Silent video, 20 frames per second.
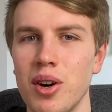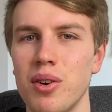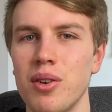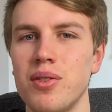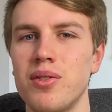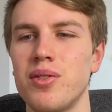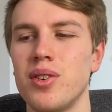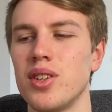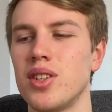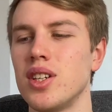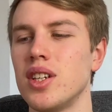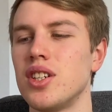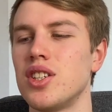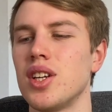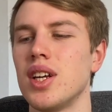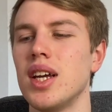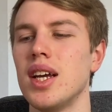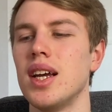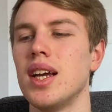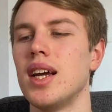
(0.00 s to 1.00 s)
footage.
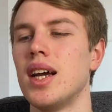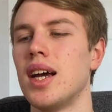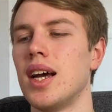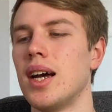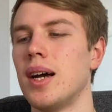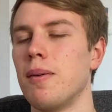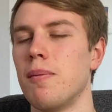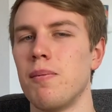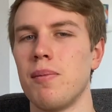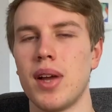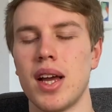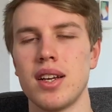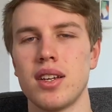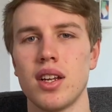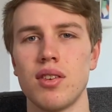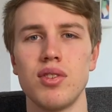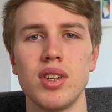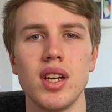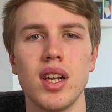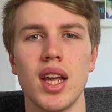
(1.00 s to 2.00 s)
And I
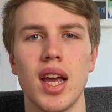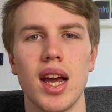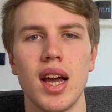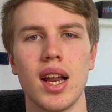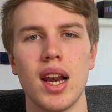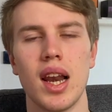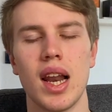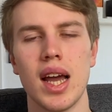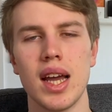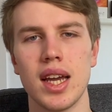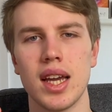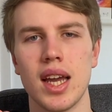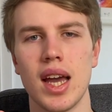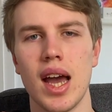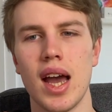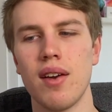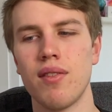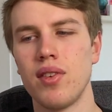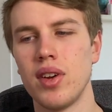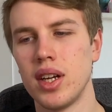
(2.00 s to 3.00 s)
really like
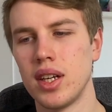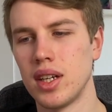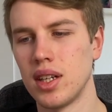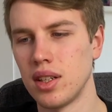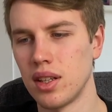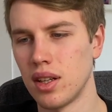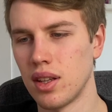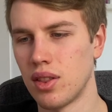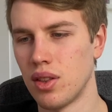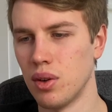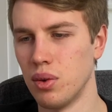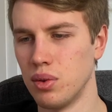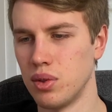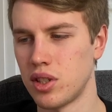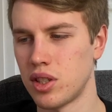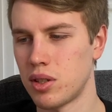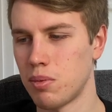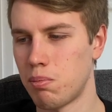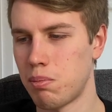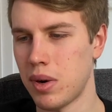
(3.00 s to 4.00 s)
having
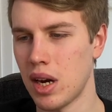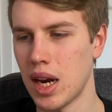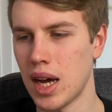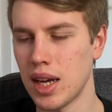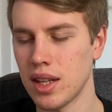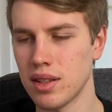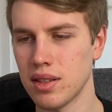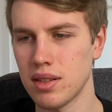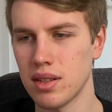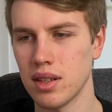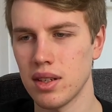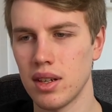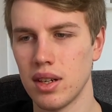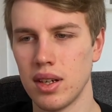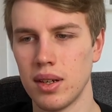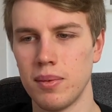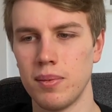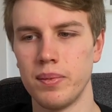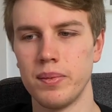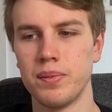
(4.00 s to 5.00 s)
those plants
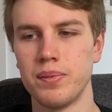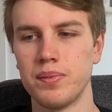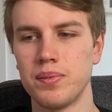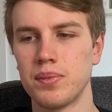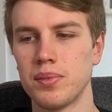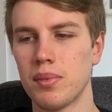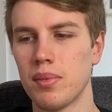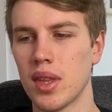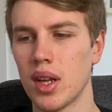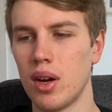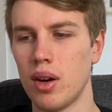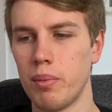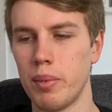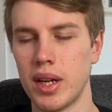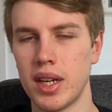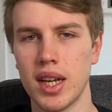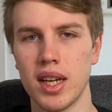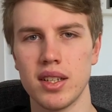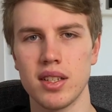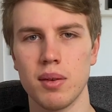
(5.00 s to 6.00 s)
on my
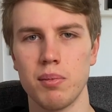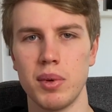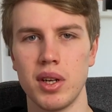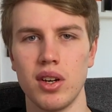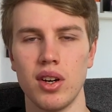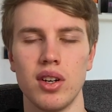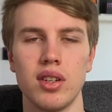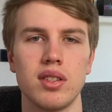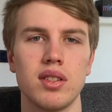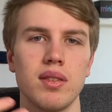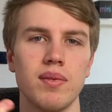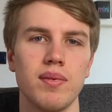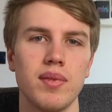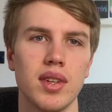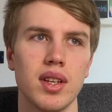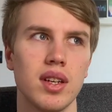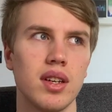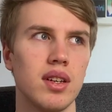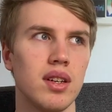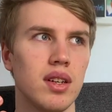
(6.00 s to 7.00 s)
desk, because
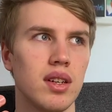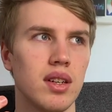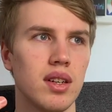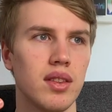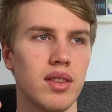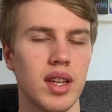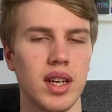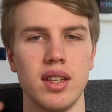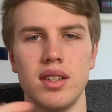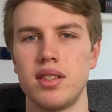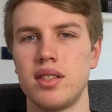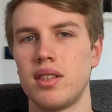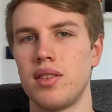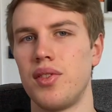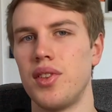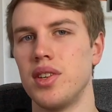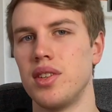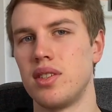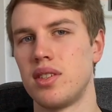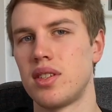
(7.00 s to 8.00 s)
there's
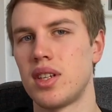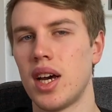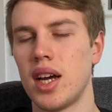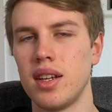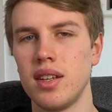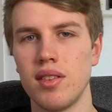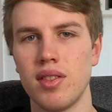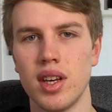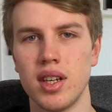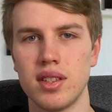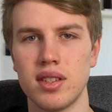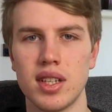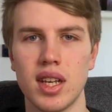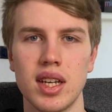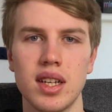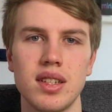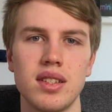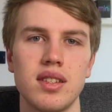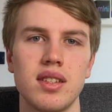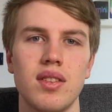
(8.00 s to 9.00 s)
this study that
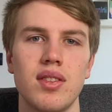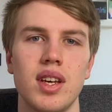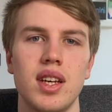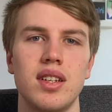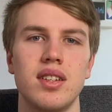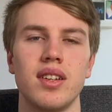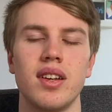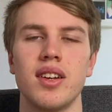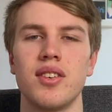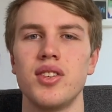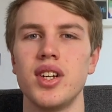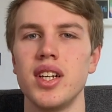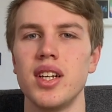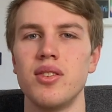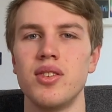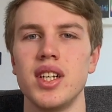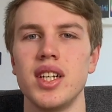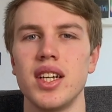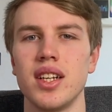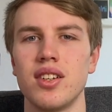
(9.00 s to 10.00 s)
says that
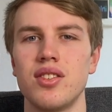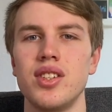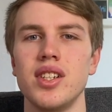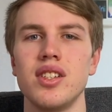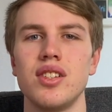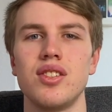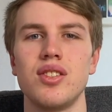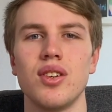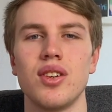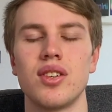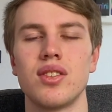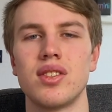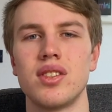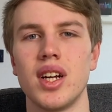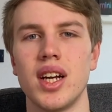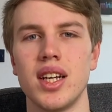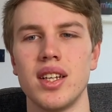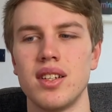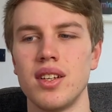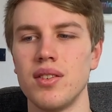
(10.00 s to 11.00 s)
greenery increases your
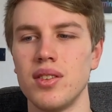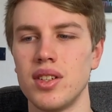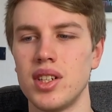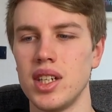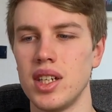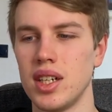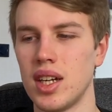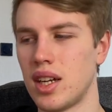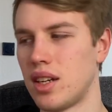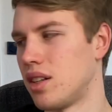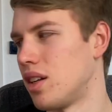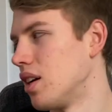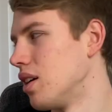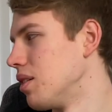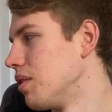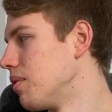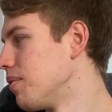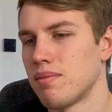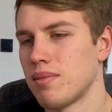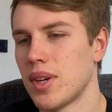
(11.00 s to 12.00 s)
creativity, and
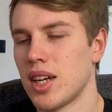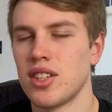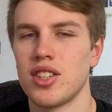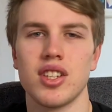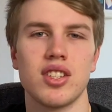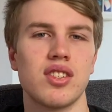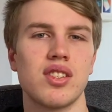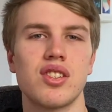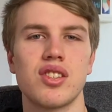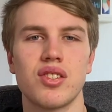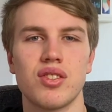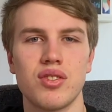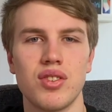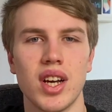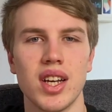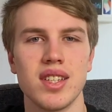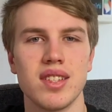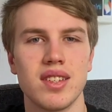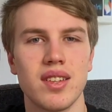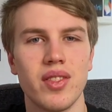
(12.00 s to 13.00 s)
I just
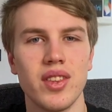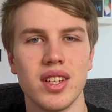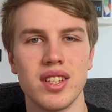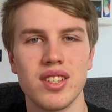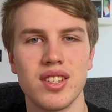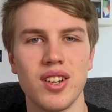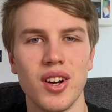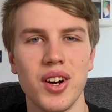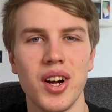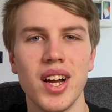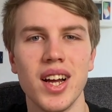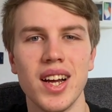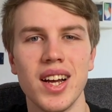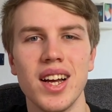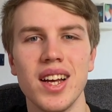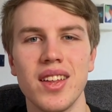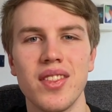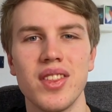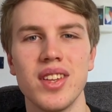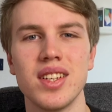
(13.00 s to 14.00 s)
trust this
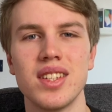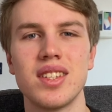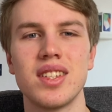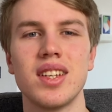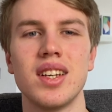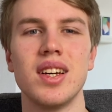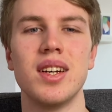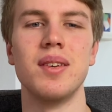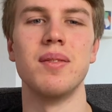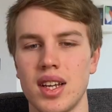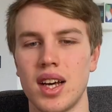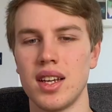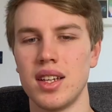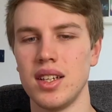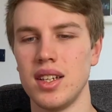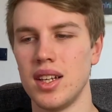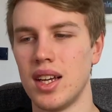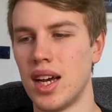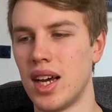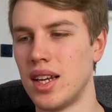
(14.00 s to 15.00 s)

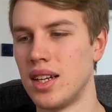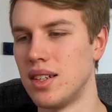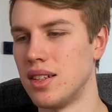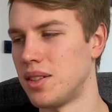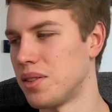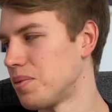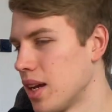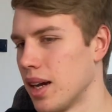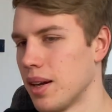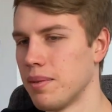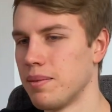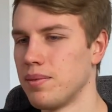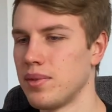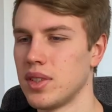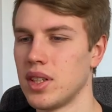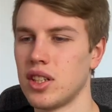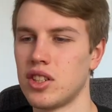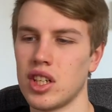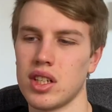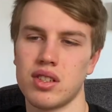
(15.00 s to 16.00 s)
study, and yeah,
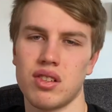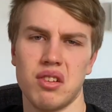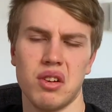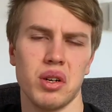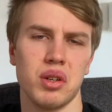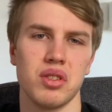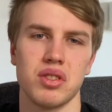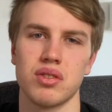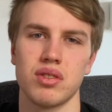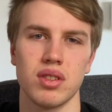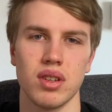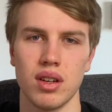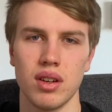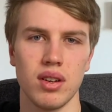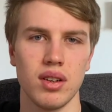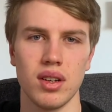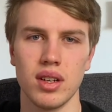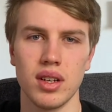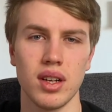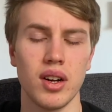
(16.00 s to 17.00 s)
it just looks
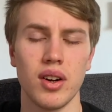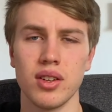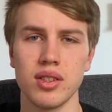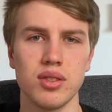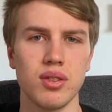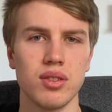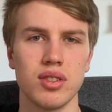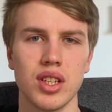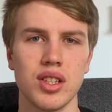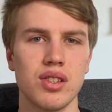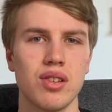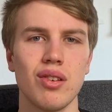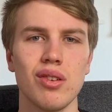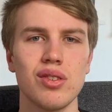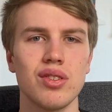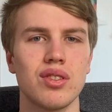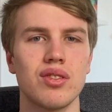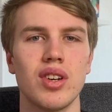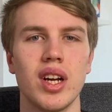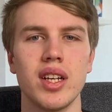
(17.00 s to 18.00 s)

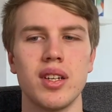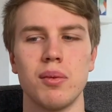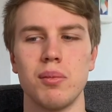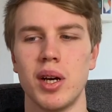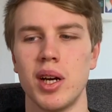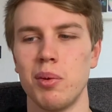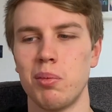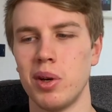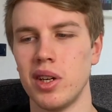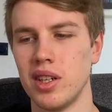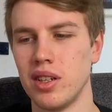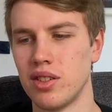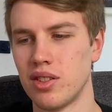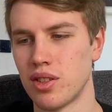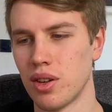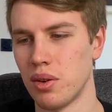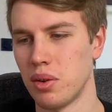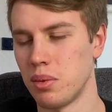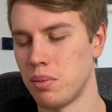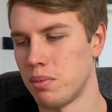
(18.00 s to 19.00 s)
great in my opinion.
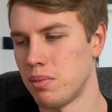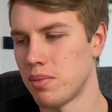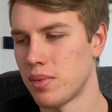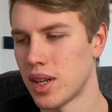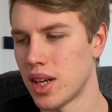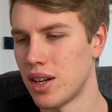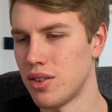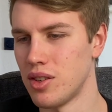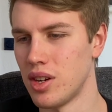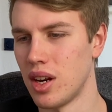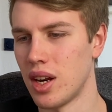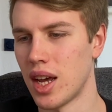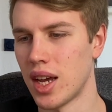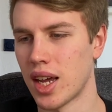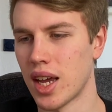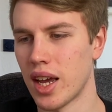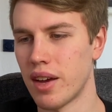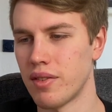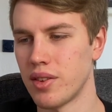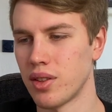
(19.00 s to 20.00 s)
So I really
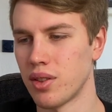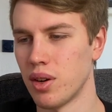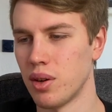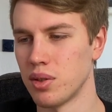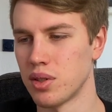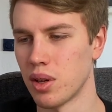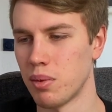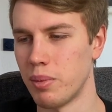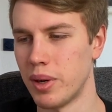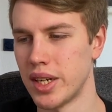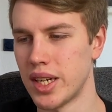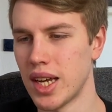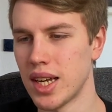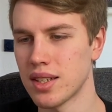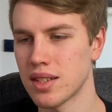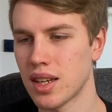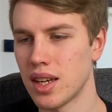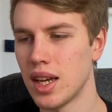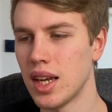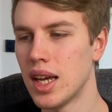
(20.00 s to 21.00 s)
like having those on my
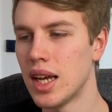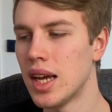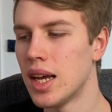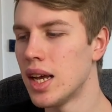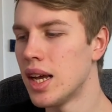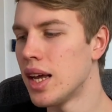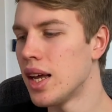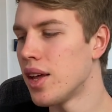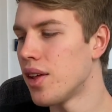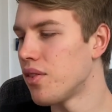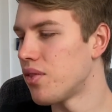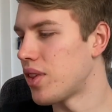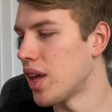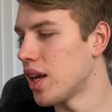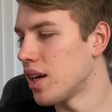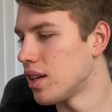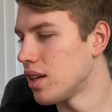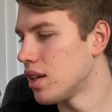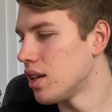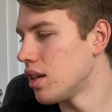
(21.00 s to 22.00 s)
desk.
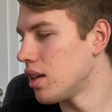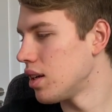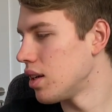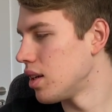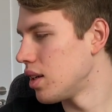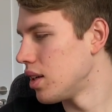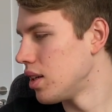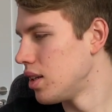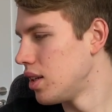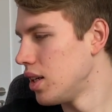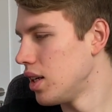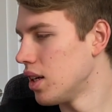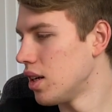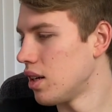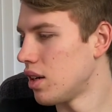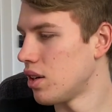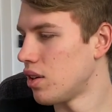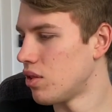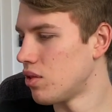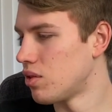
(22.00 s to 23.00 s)
Then
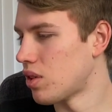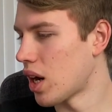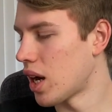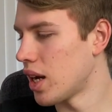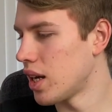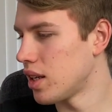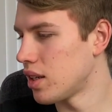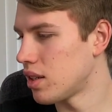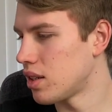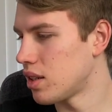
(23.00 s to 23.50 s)
here right